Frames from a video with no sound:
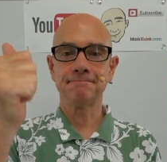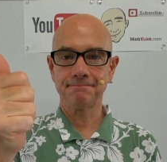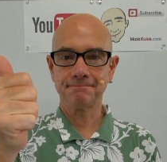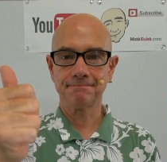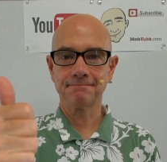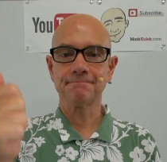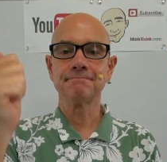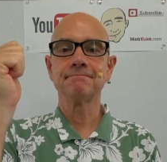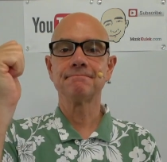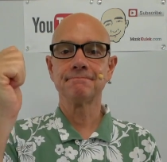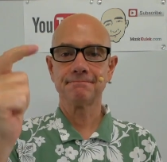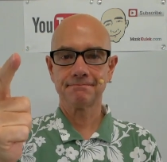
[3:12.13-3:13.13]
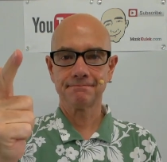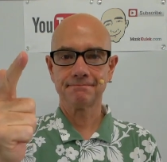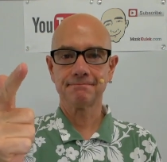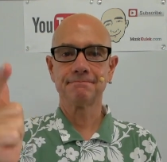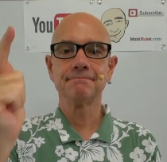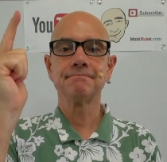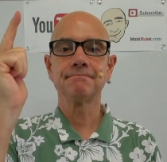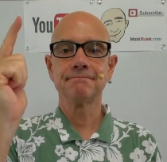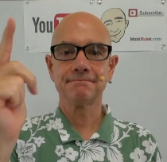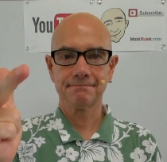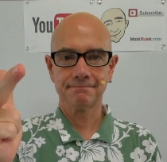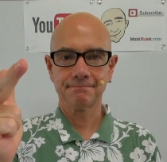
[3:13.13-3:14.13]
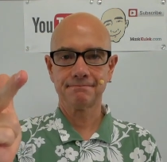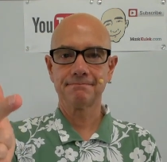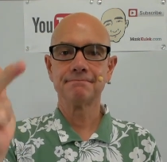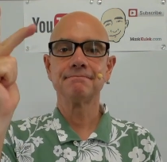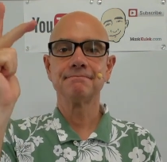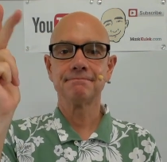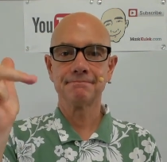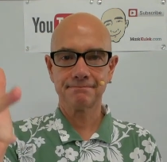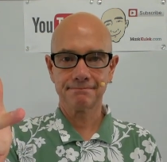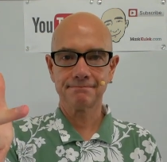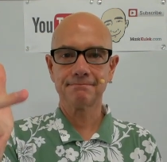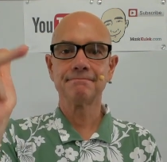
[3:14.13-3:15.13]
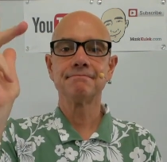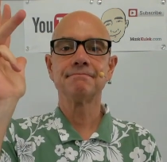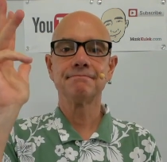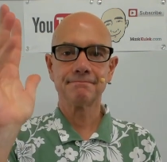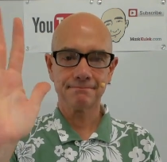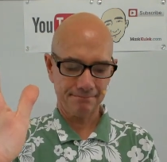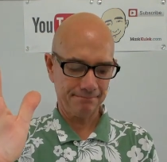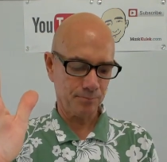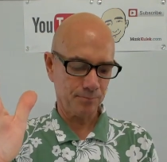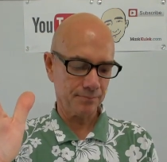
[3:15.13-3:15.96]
No one is speaking in this clip.